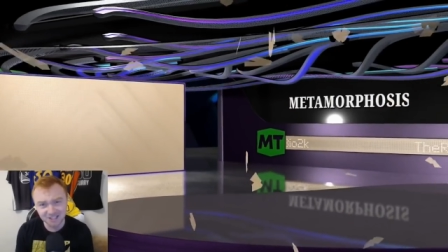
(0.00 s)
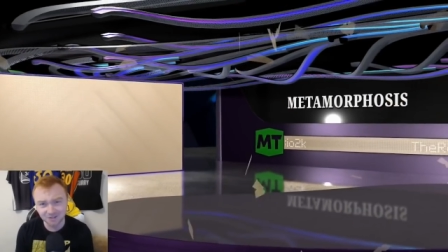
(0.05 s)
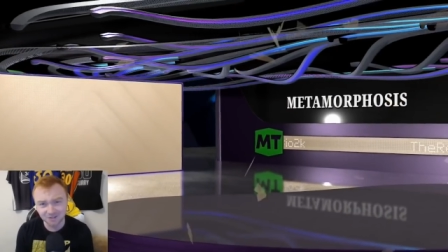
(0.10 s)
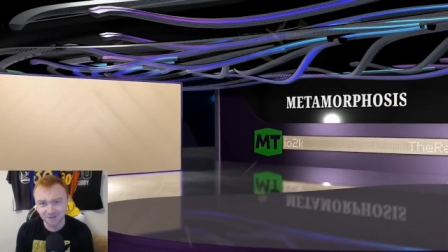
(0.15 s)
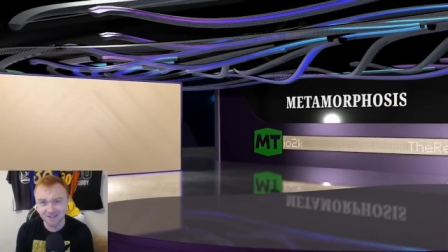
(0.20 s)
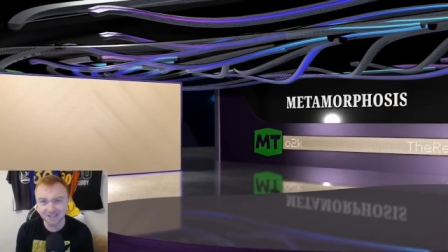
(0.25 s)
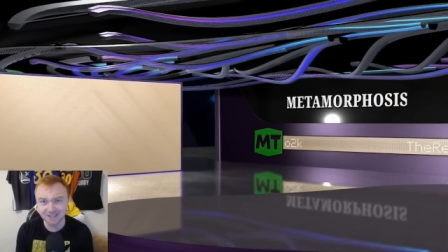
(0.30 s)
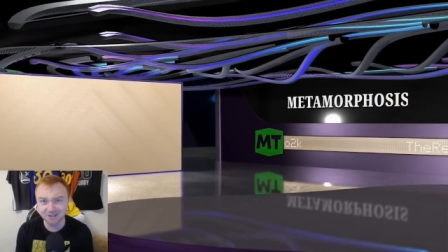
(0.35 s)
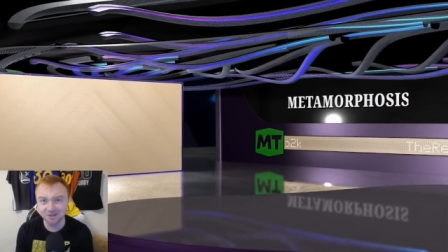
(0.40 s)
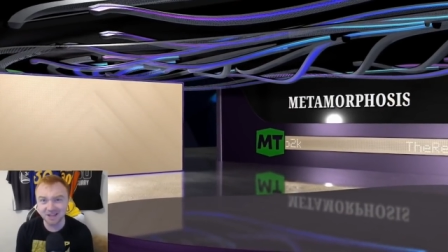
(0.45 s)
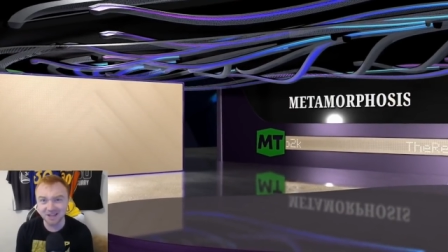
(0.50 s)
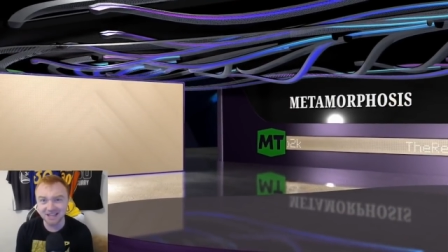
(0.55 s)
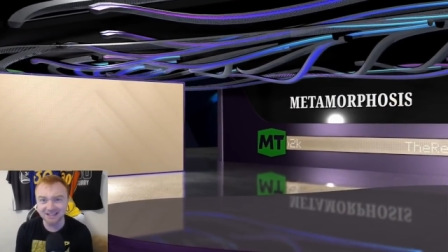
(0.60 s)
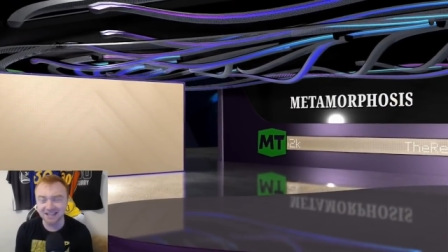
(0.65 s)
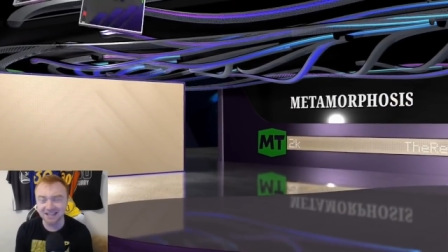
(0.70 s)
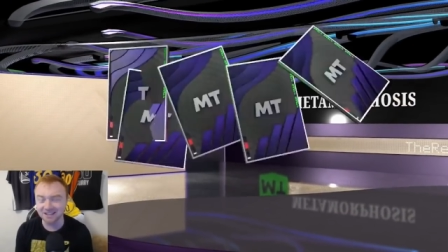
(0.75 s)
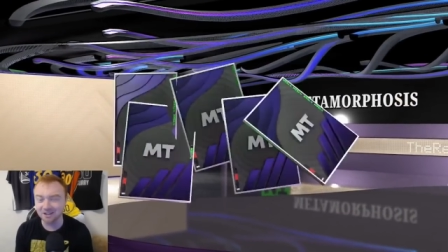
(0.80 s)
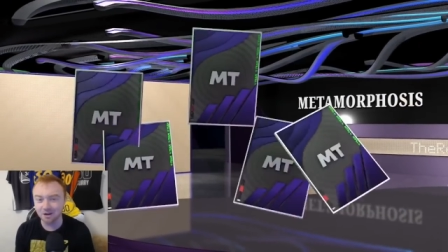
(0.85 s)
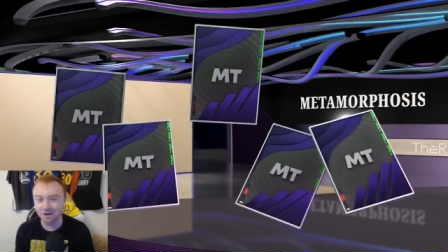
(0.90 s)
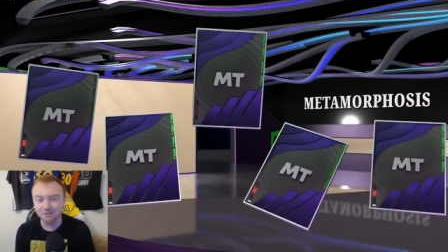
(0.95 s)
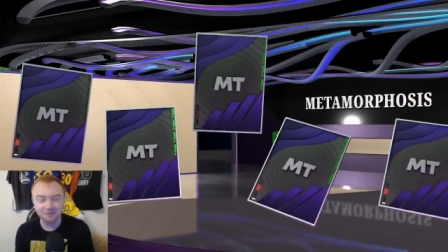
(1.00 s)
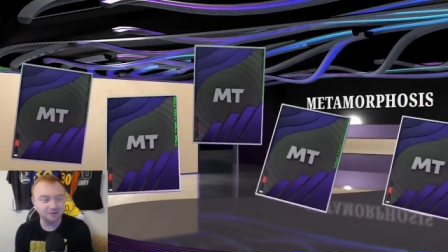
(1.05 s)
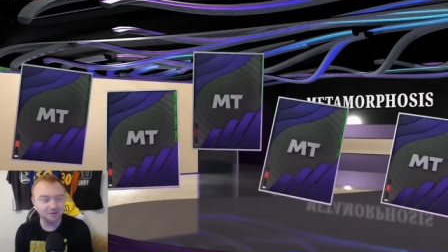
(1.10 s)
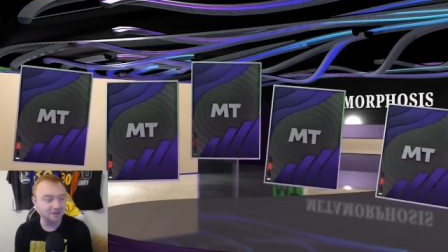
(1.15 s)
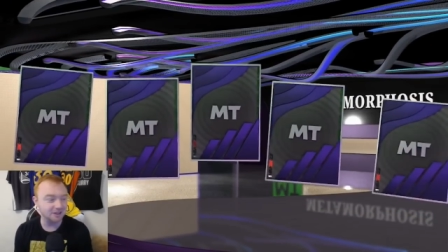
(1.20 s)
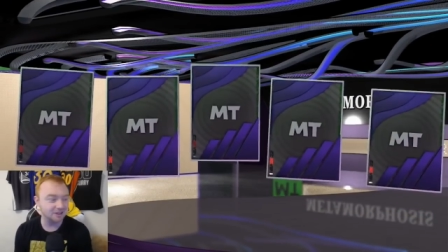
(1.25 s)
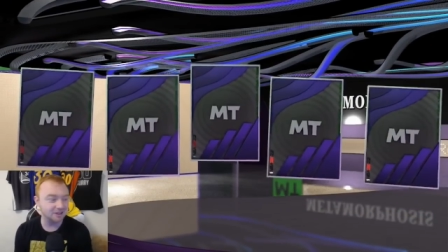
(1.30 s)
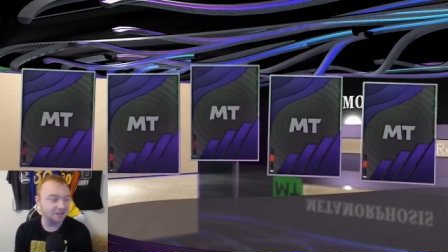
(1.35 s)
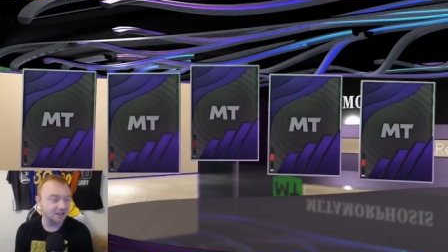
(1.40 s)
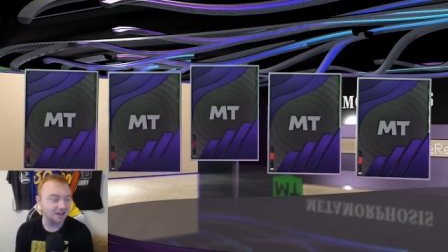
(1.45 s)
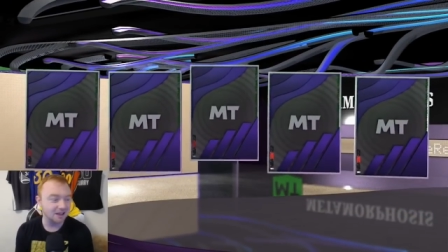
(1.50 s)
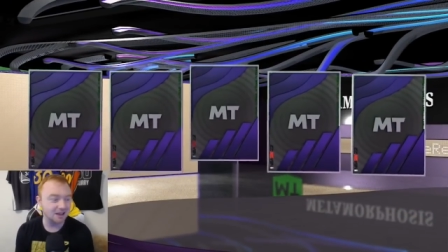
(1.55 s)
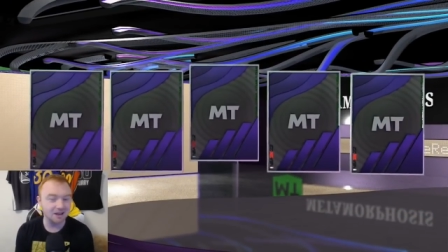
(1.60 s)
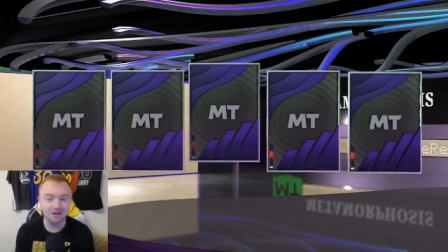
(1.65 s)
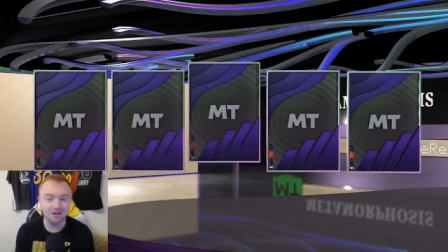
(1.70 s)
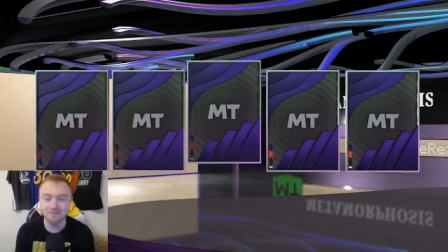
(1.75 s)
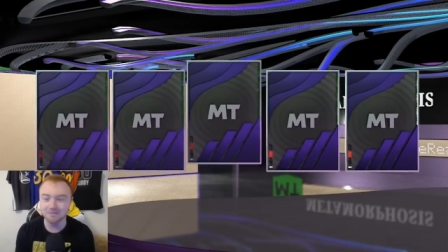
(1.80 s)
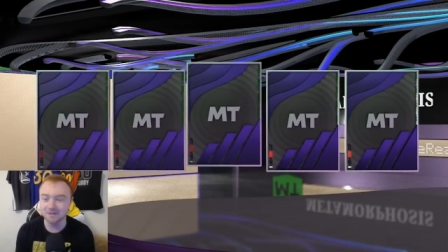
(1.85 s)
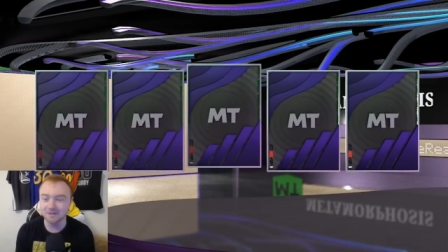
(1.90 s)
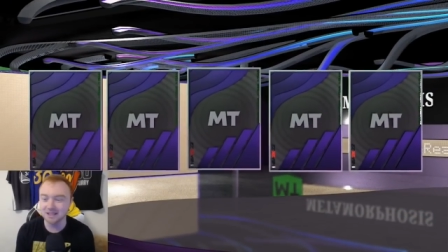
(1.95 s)
really do like that, though, for real. Um,
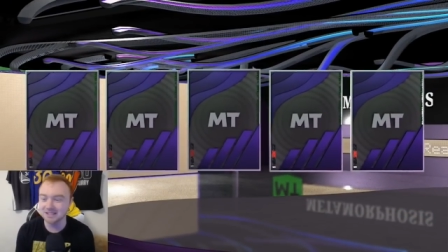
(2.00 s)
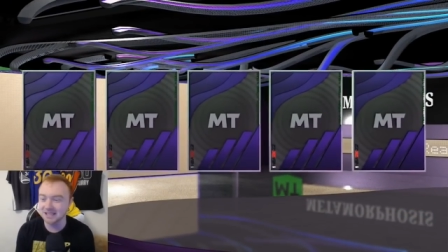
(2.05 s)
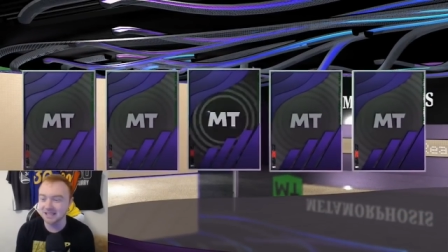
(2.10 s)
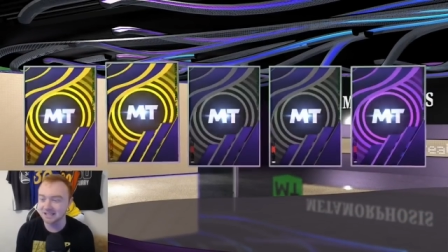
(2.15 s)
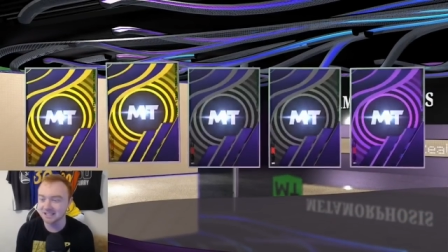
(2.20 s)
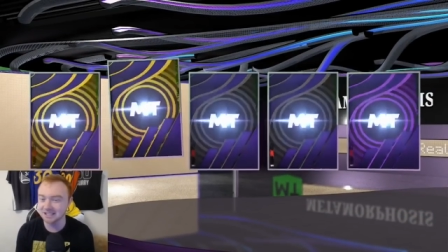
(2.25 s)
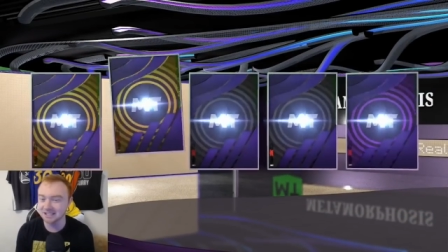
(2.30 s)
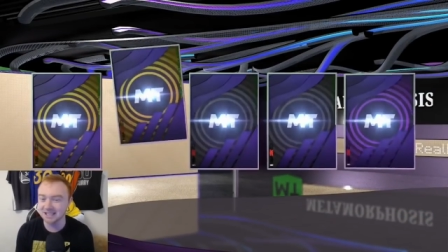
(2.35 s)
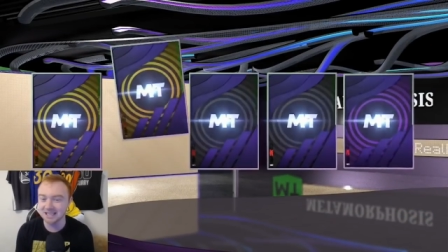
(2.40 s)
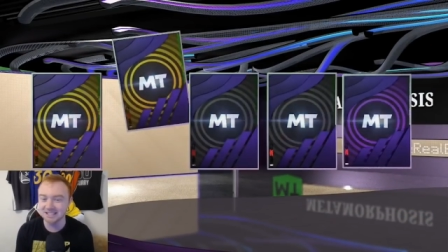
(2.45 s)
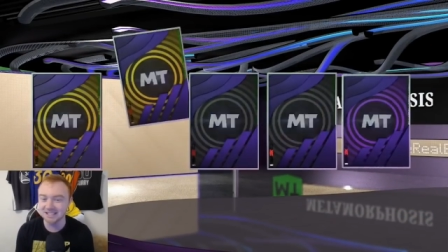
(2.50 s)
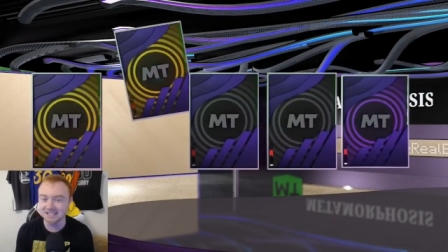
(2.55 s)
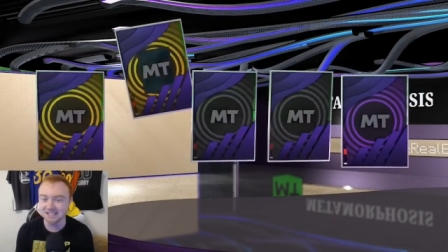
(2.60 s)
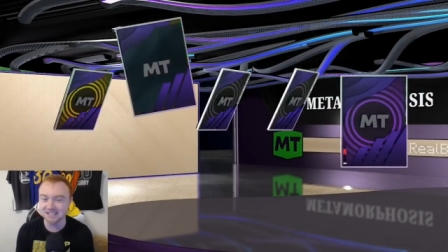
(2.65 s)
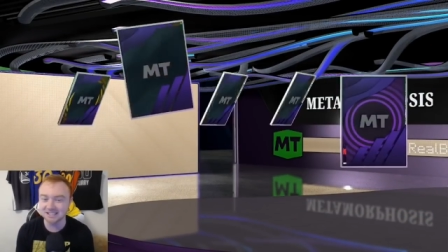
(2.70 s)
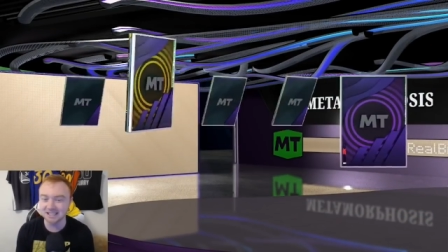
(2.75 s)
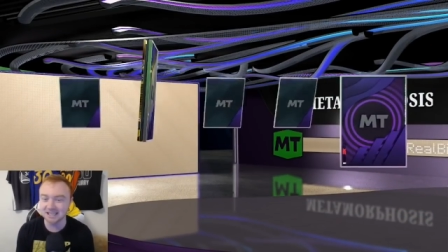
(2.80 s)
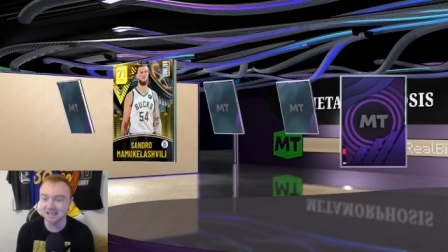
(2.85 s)
that's actually nice to see.